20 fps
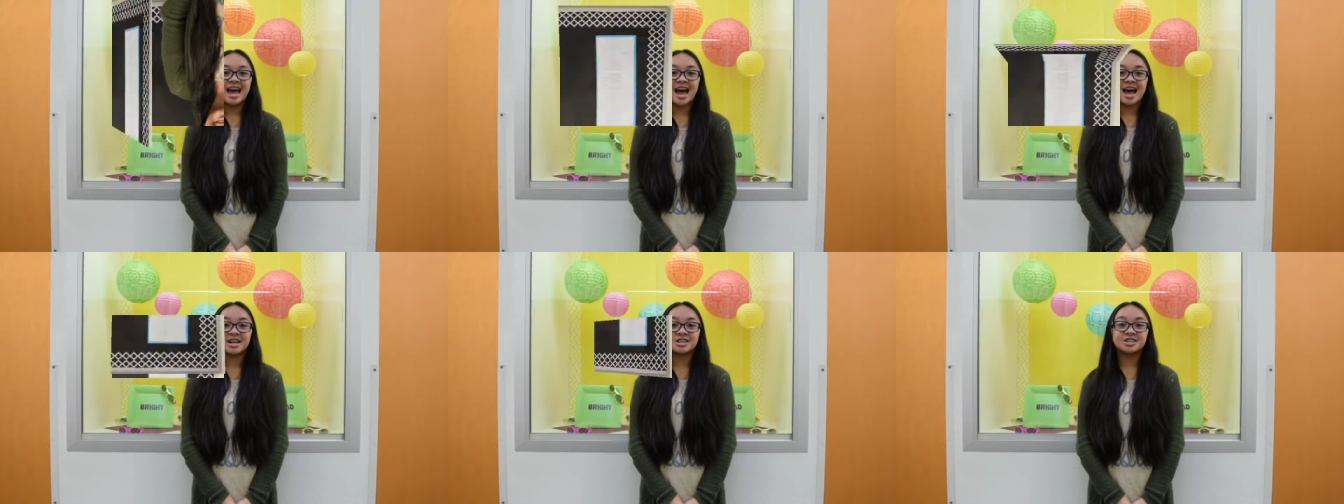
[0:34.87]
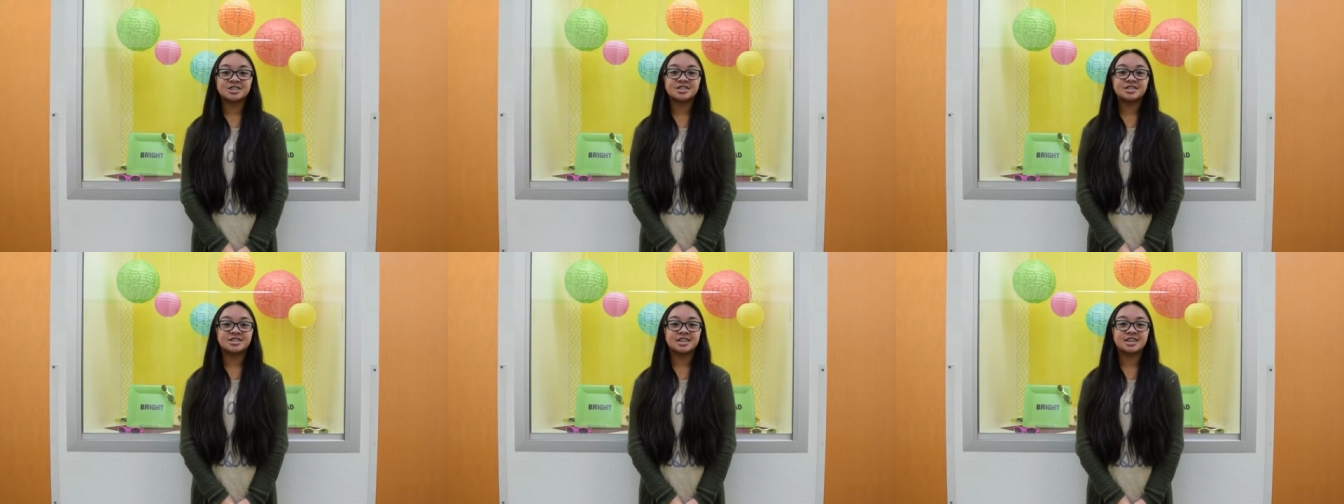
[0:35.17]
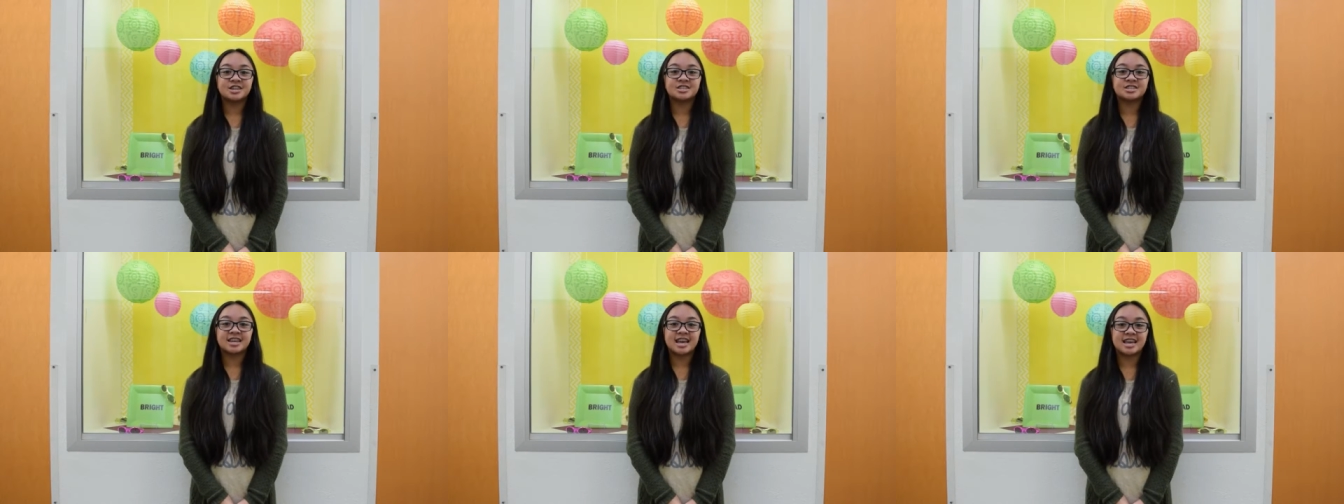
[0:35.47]
Actors,
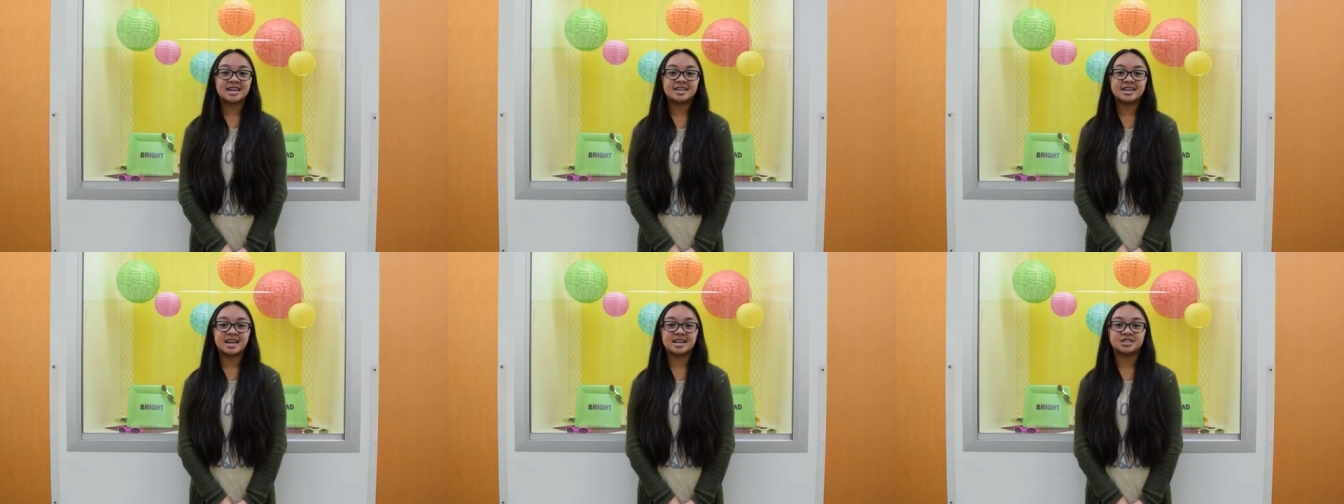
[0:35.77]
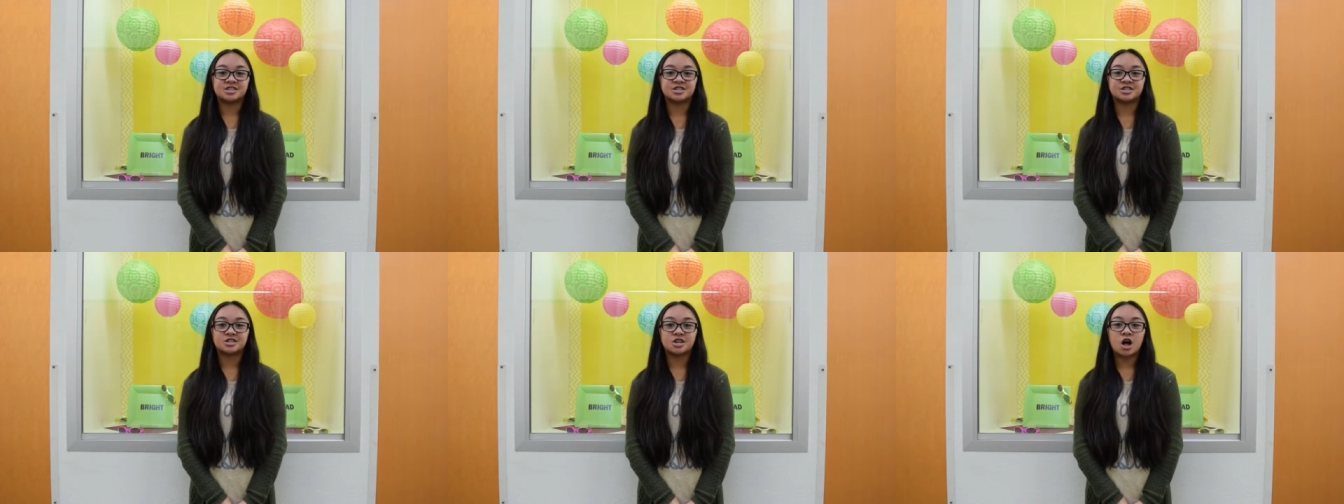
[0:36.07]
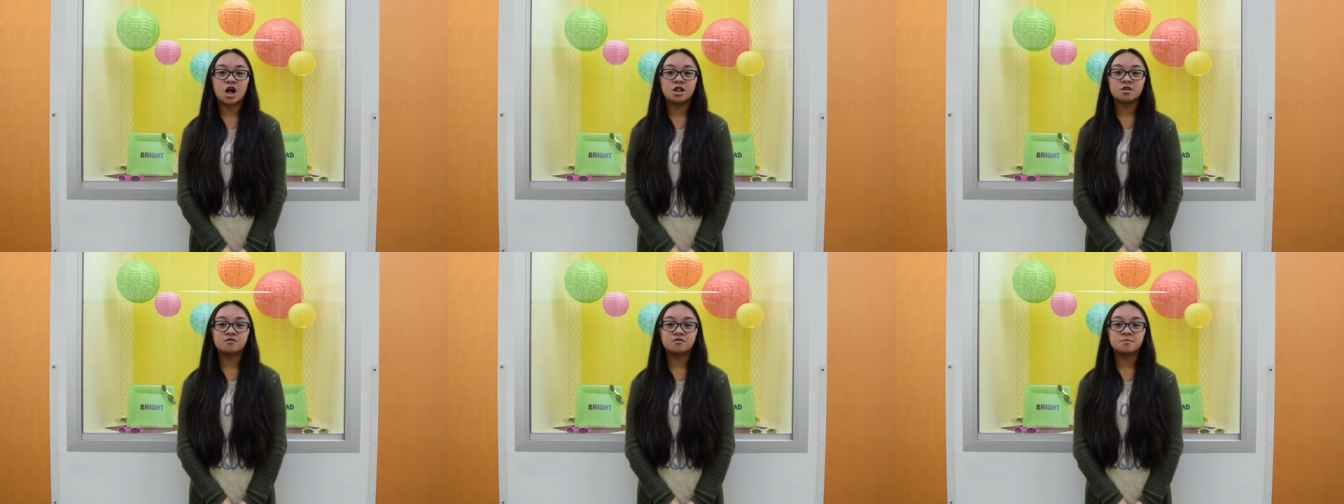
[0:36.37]
singers, and dancers.
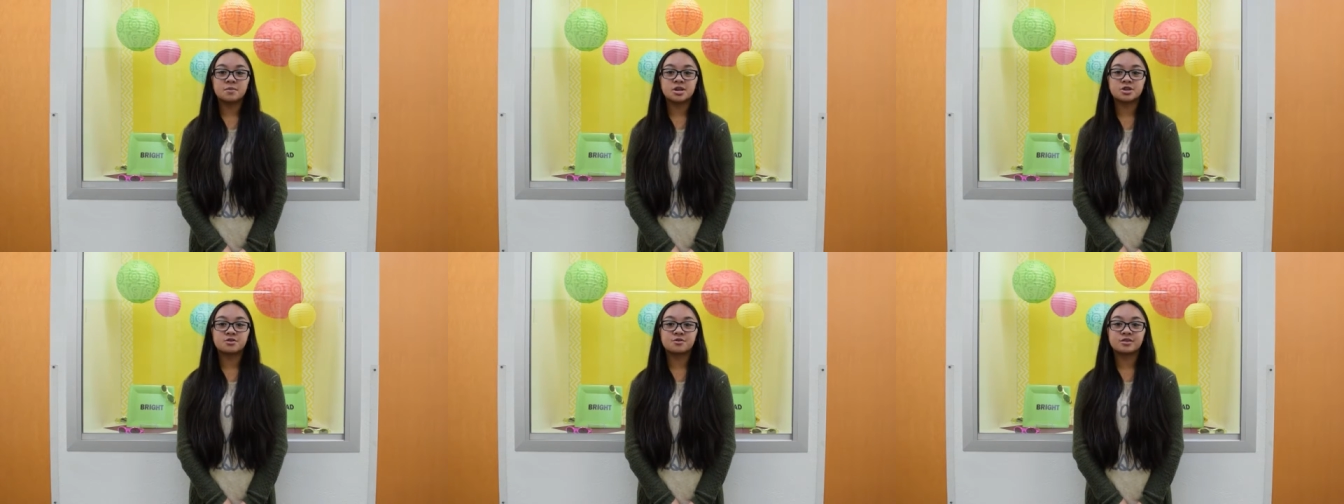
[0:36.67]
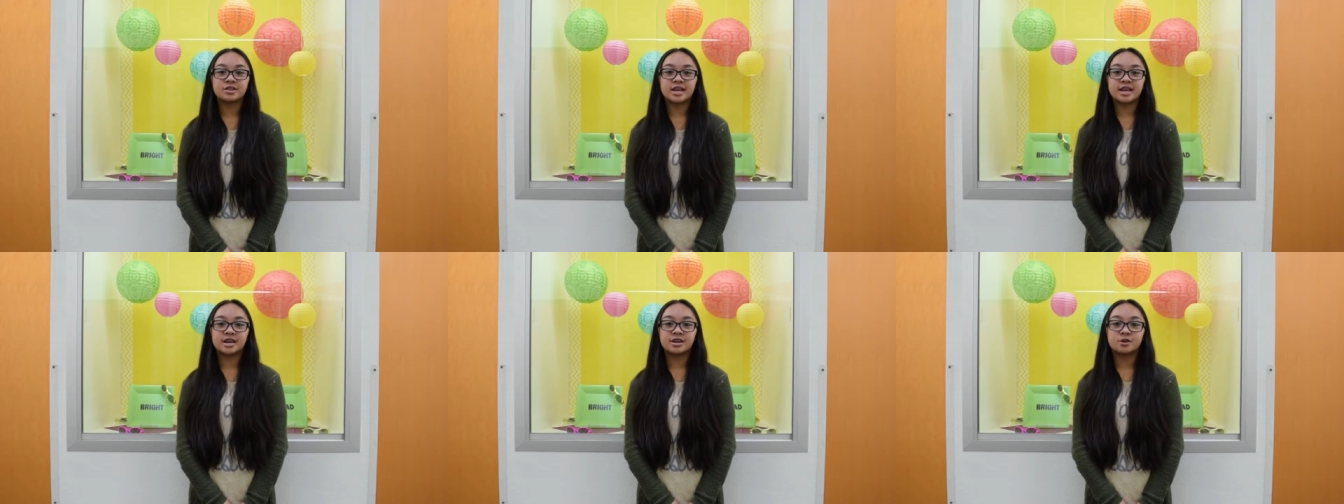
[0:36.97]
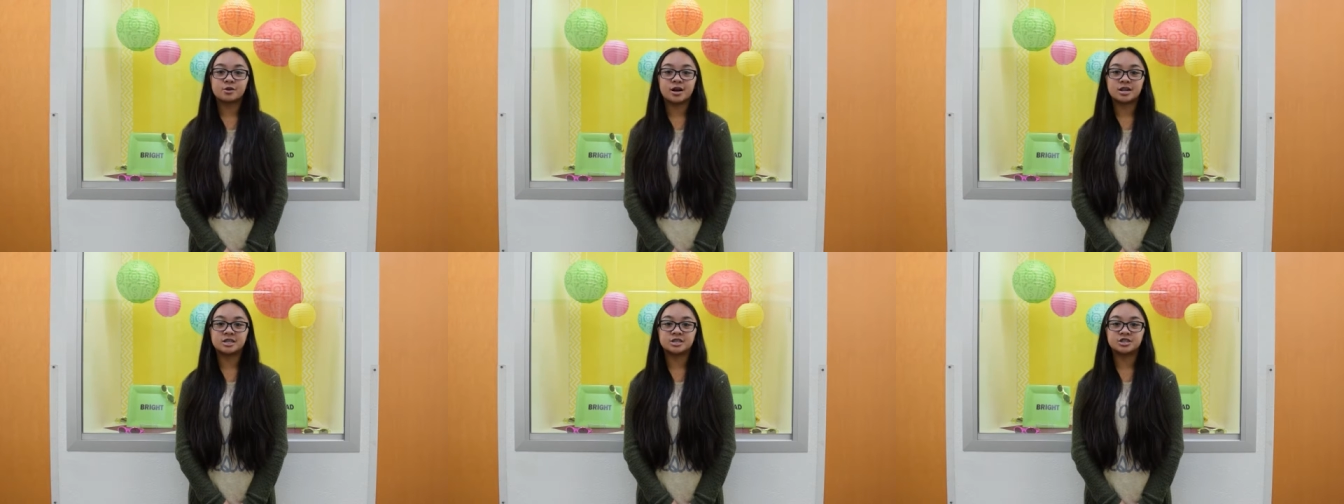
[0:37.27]
All information related
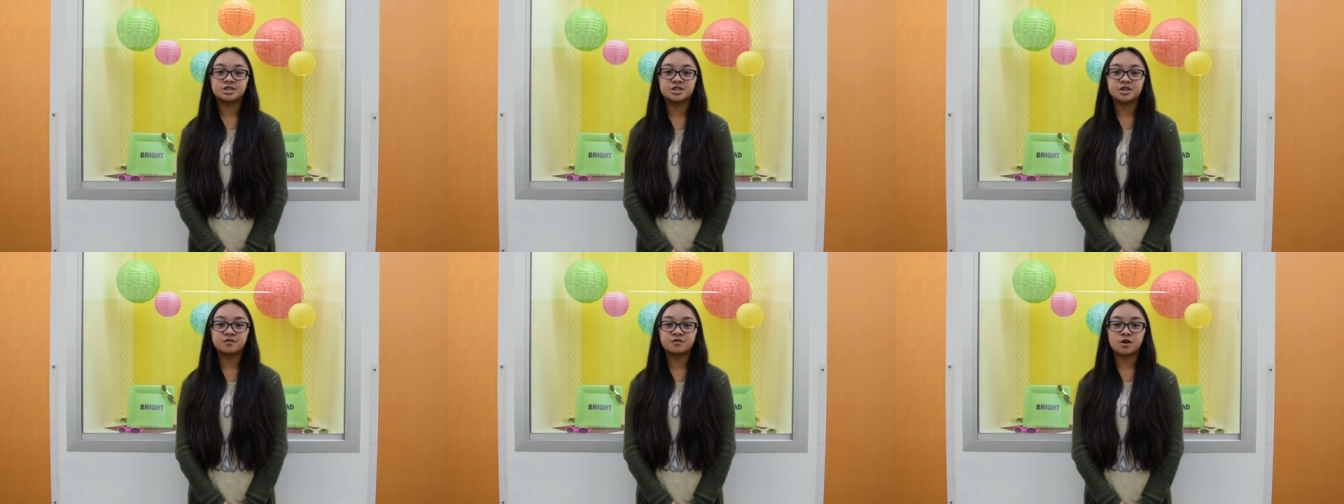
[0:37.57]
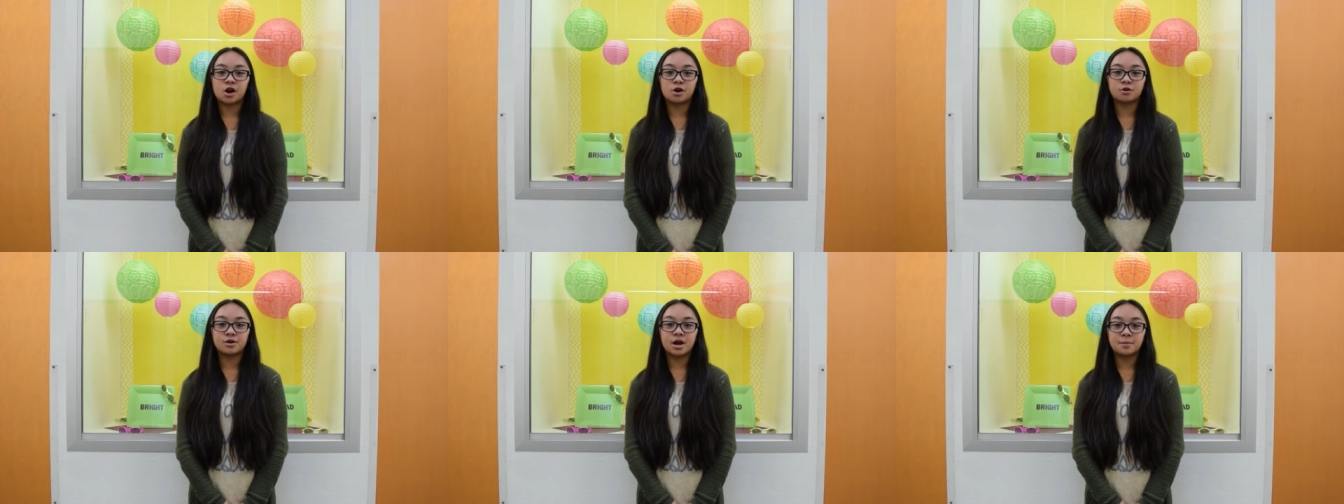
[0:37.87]
to auditioning for our